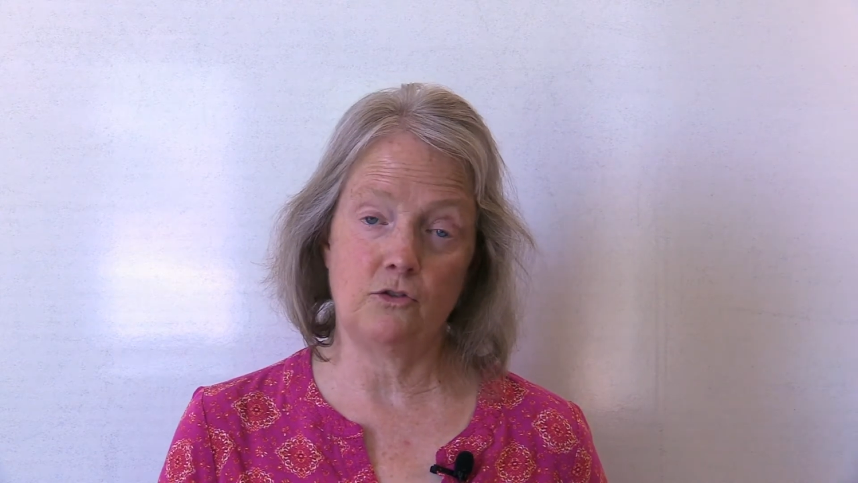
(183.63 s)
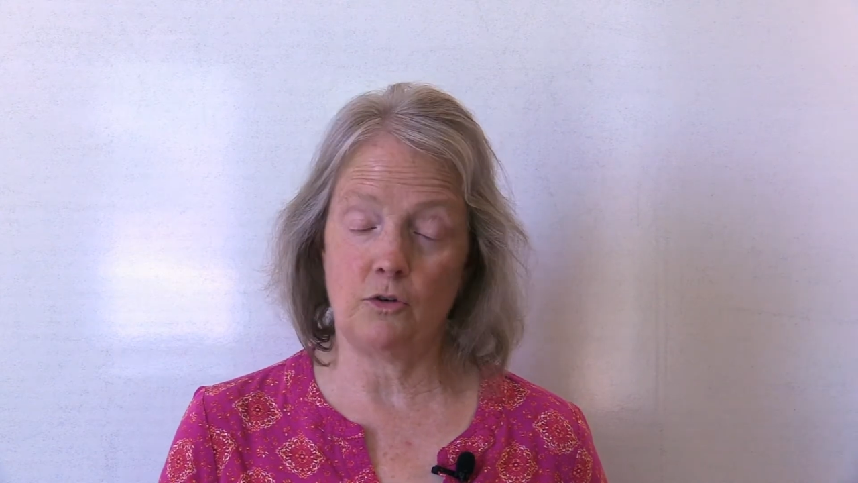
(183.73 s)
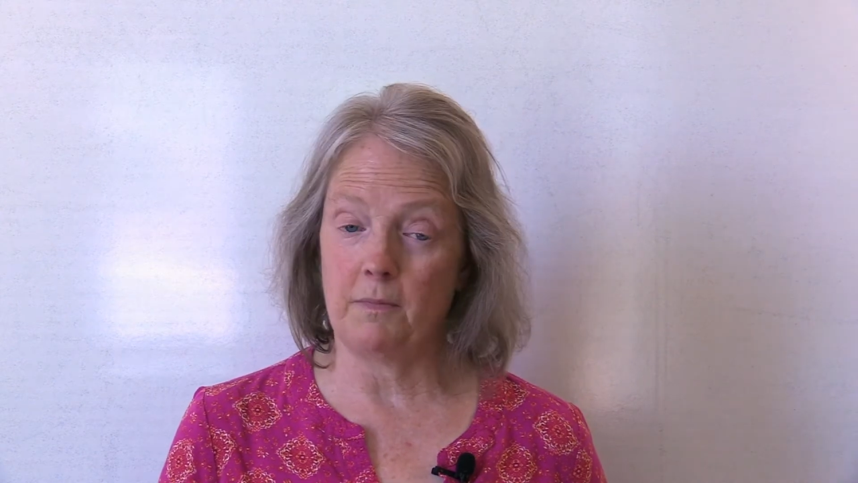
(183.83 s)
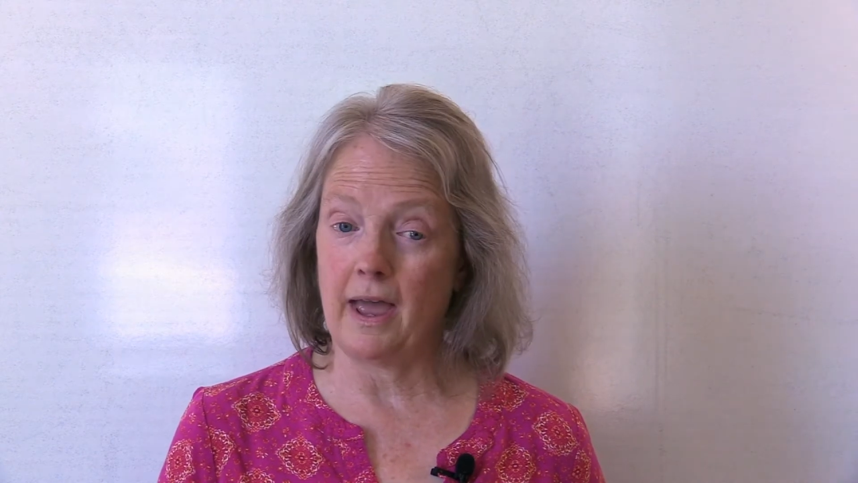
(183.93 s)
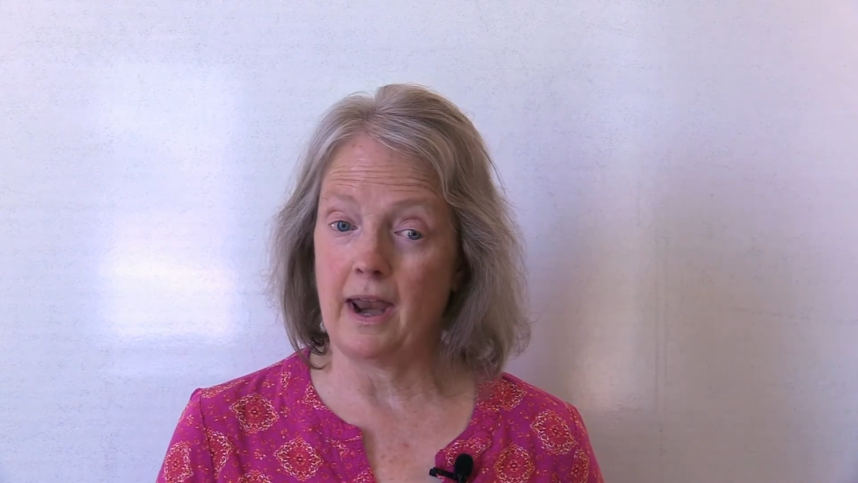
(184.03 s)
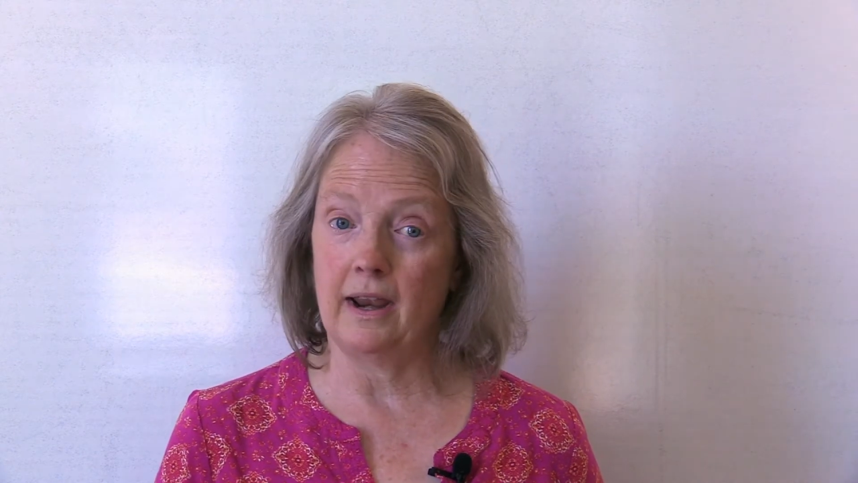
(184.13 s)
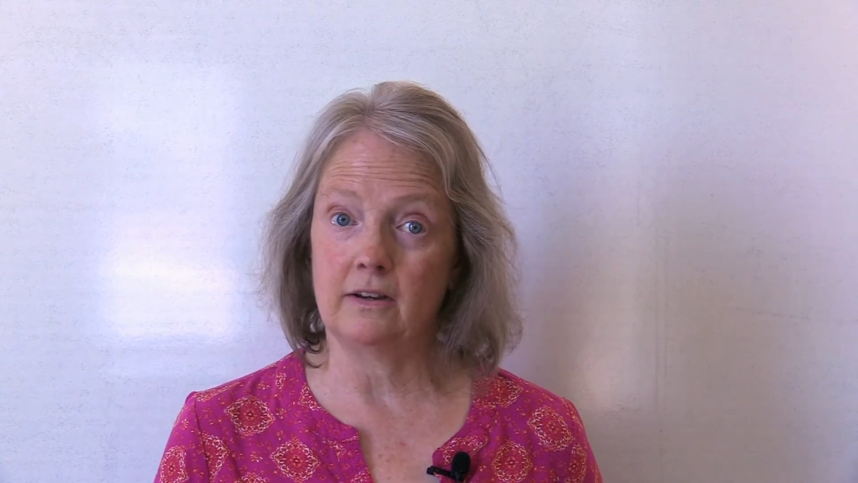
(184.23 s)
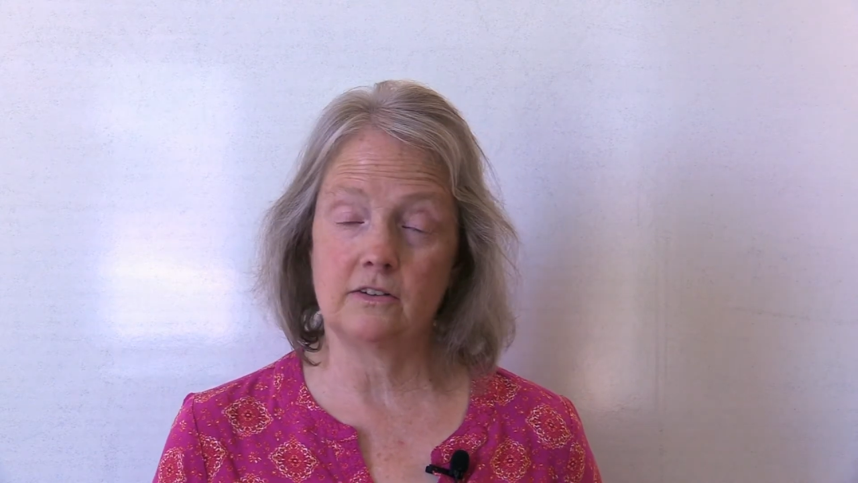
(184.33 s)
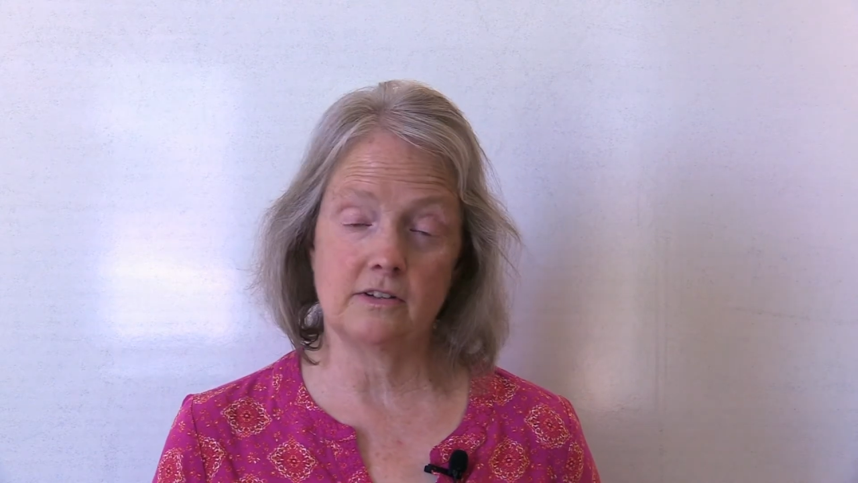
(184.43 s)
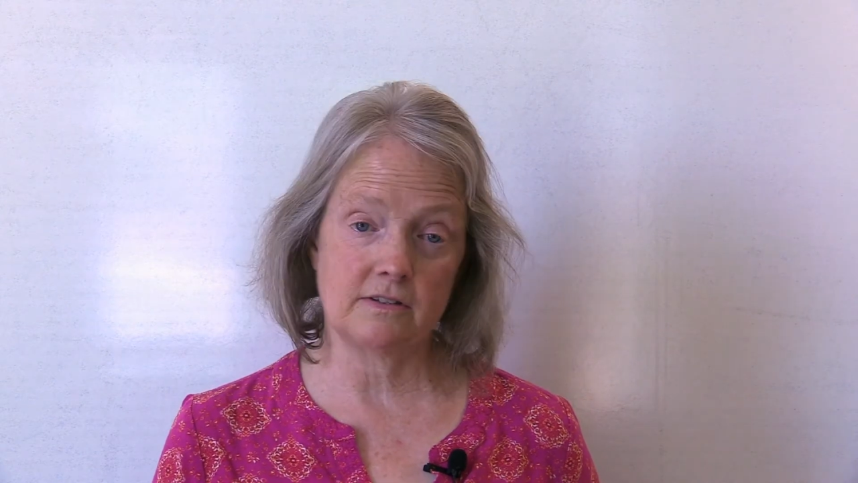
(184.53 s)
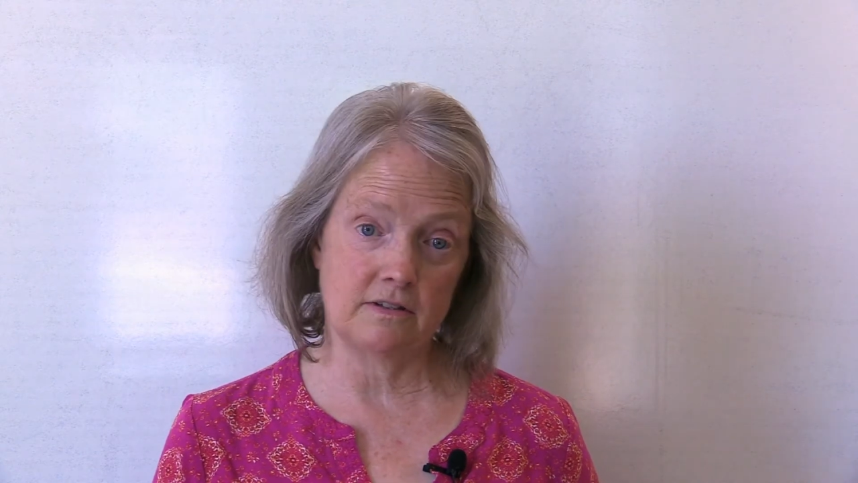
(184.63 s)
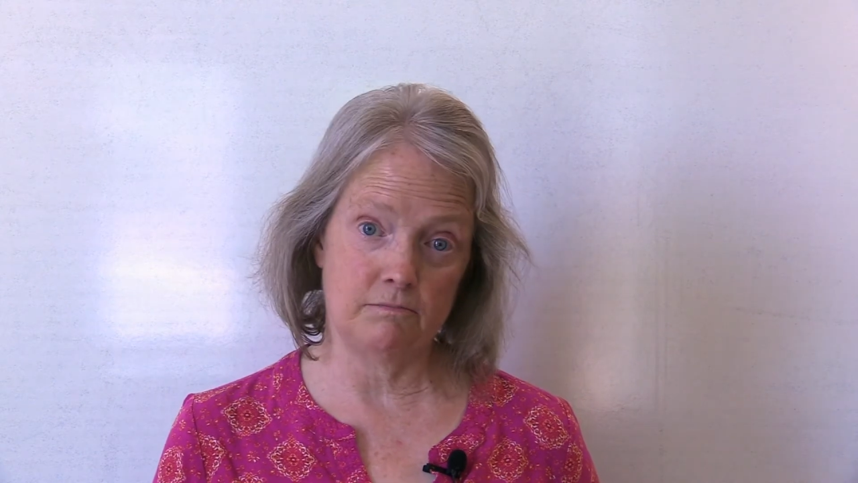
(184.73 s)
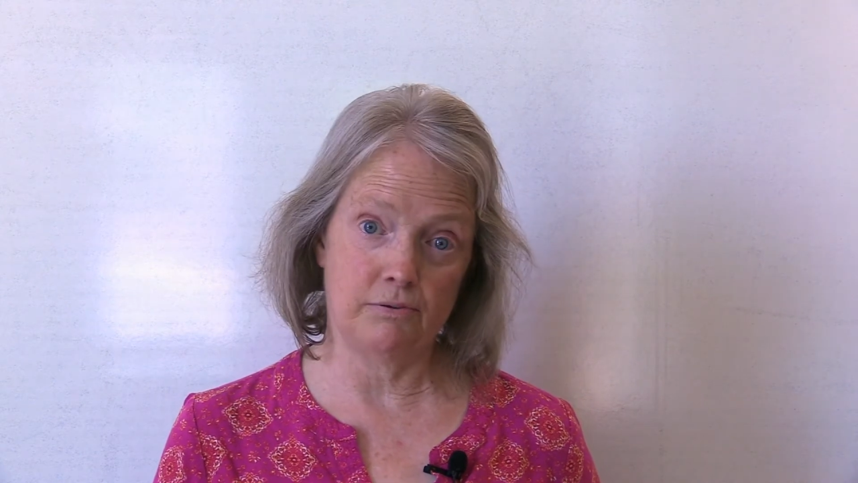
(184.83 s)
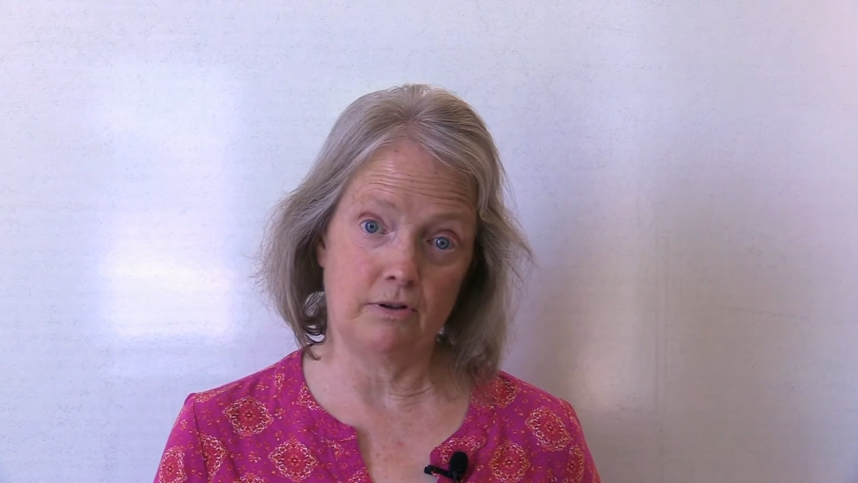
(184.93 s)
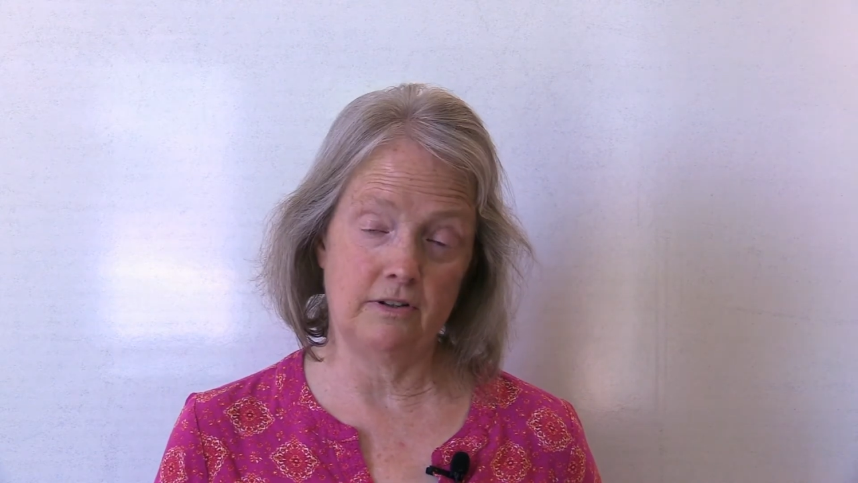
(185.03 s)
dramatic to
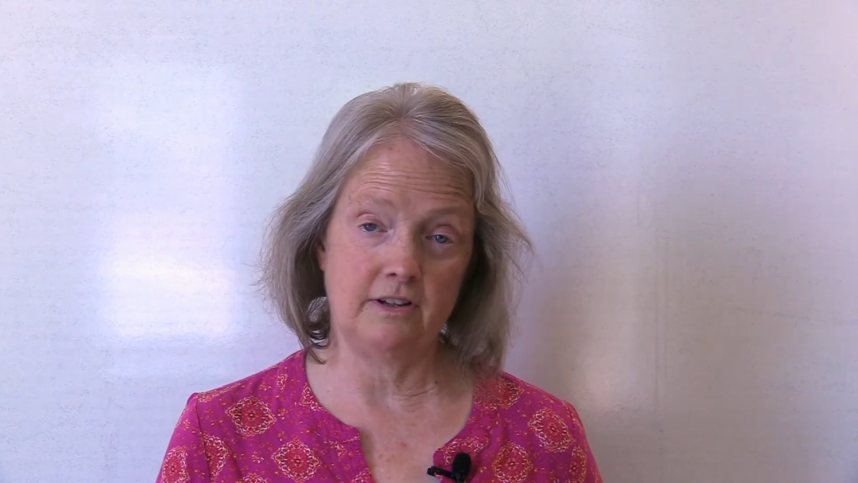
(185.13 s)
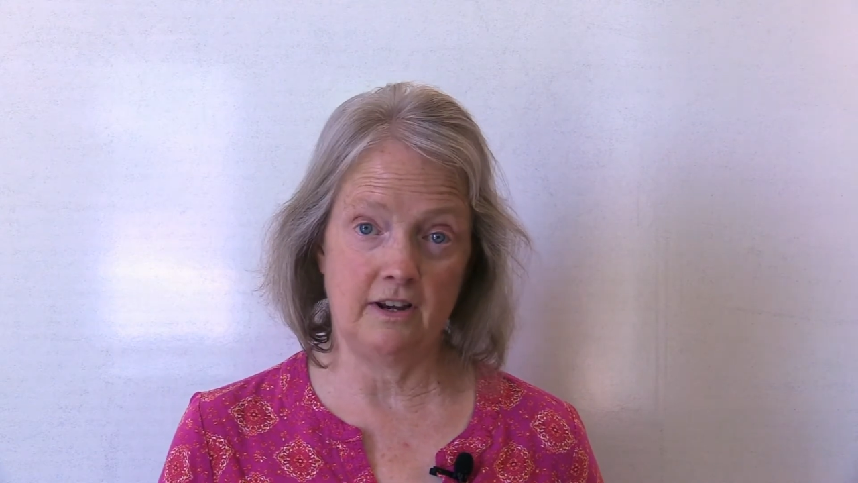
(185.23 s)
simple